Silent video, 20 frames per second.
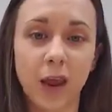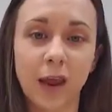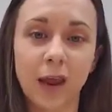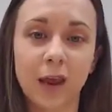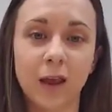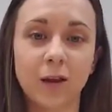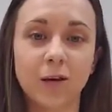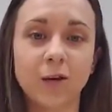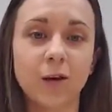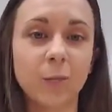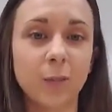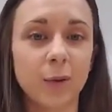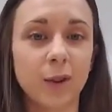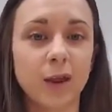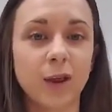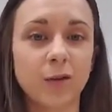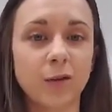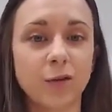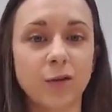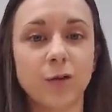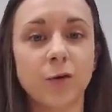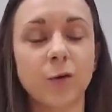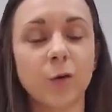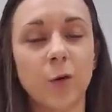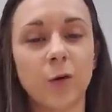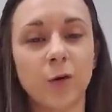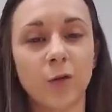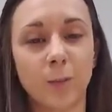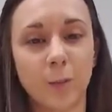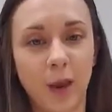and a plate and screw
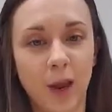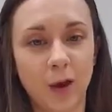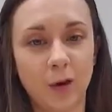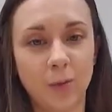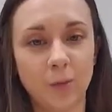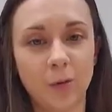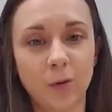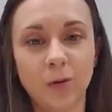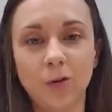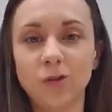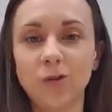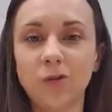on the mandible.